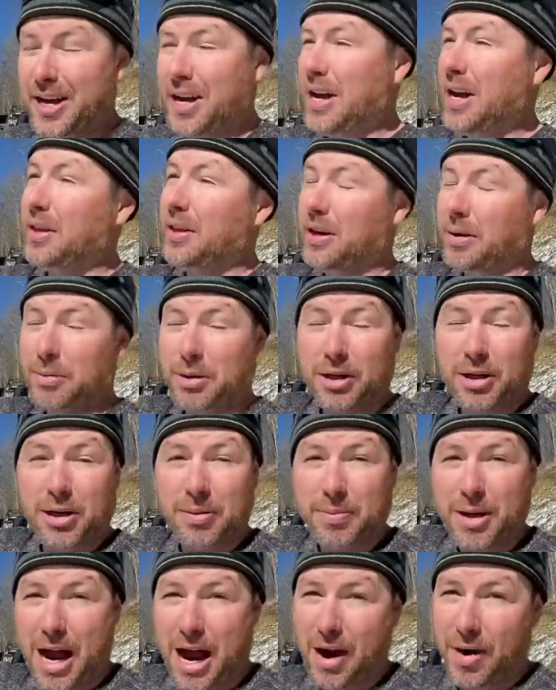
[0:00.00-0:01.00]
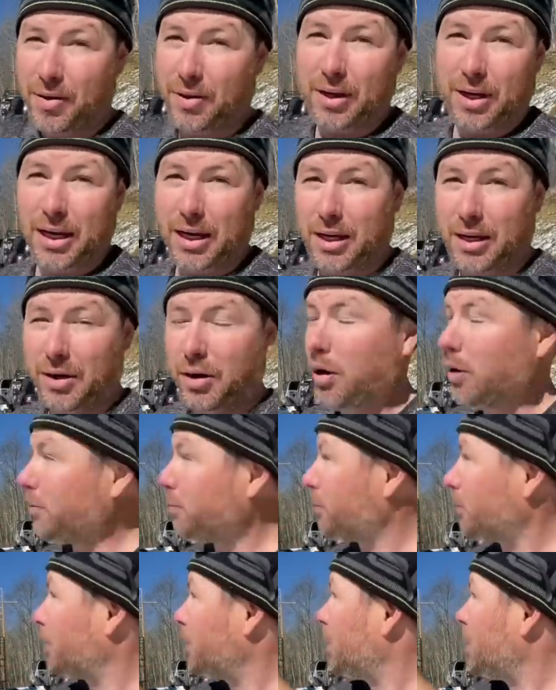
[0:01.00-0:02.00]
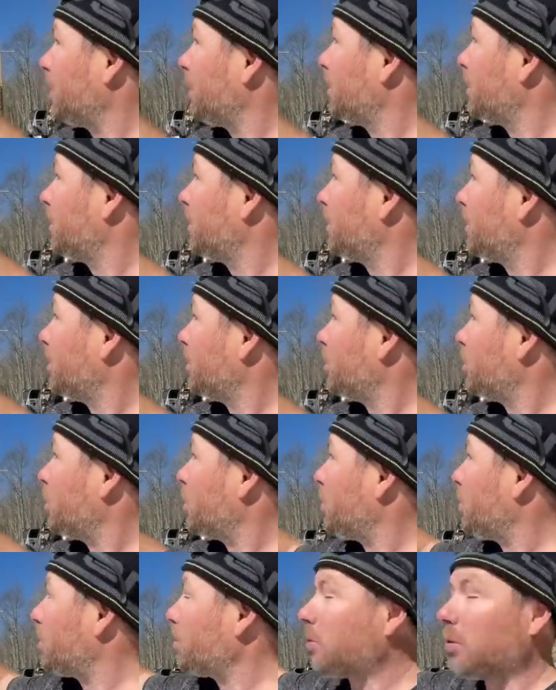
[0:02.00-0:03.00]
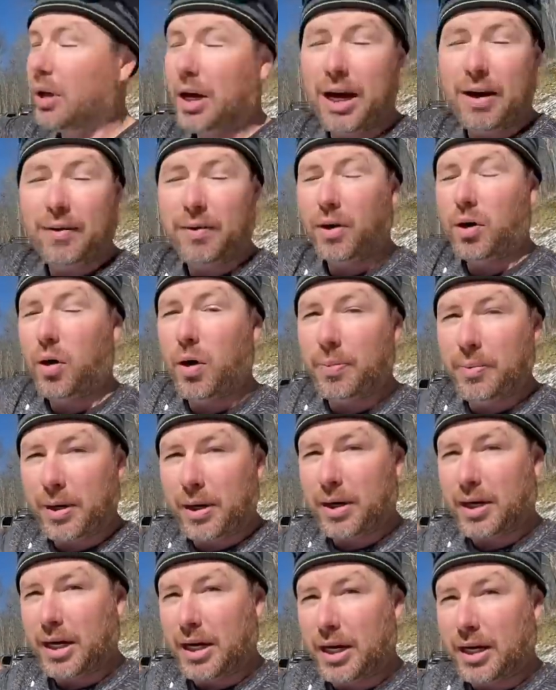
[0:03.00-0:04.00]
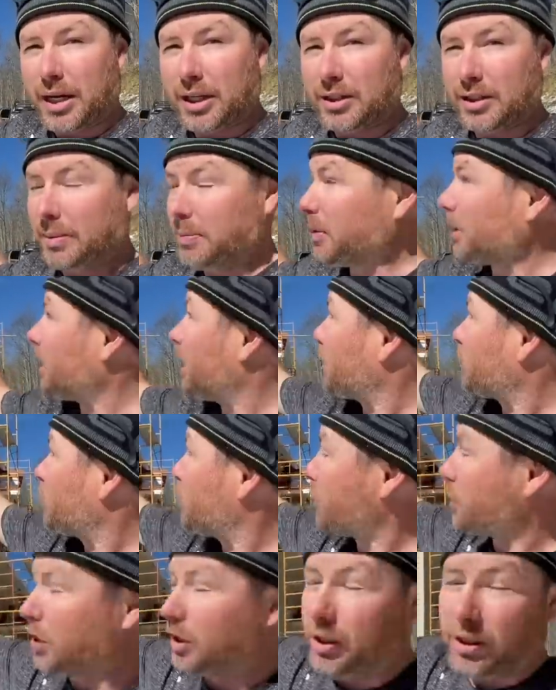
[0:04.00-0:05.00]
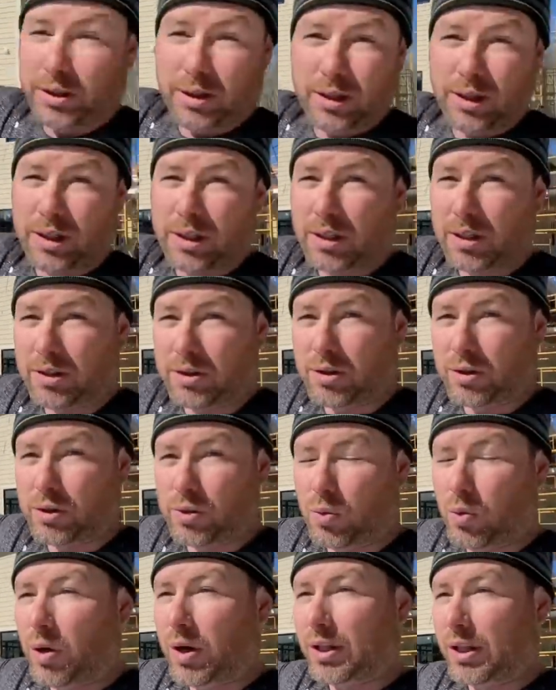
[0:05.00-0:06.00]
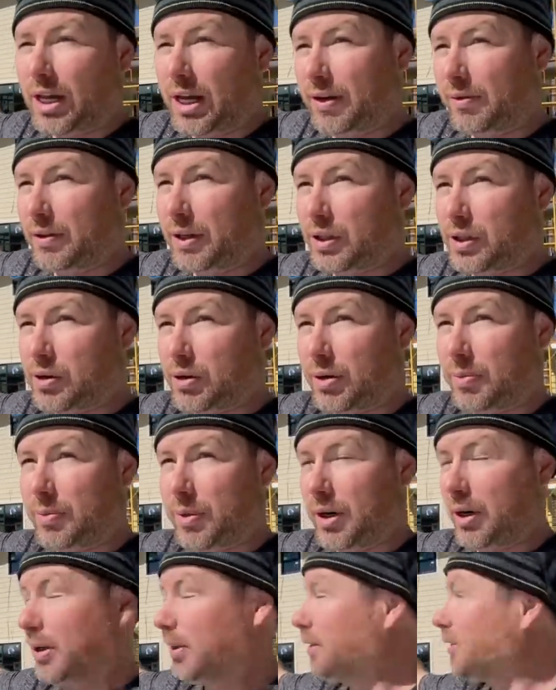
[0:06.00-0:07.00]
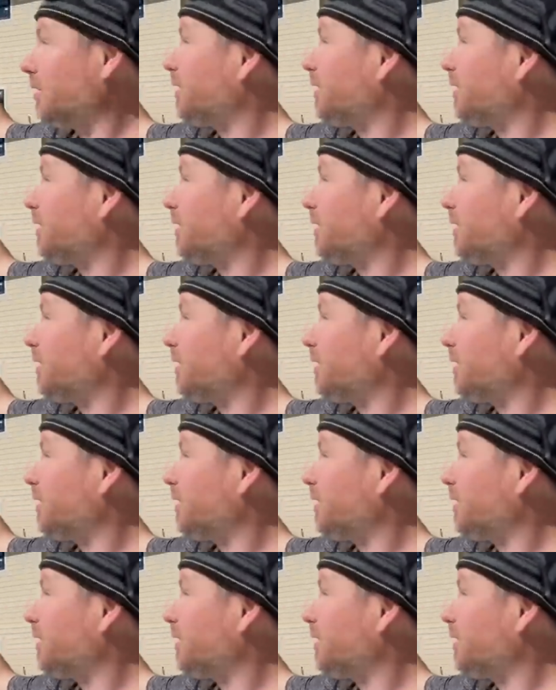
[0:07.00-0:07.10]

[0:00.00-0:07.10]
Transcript: and then I'm gonna come down and hopefully no one will ever go up there again except the electrician because there's one light fixture up there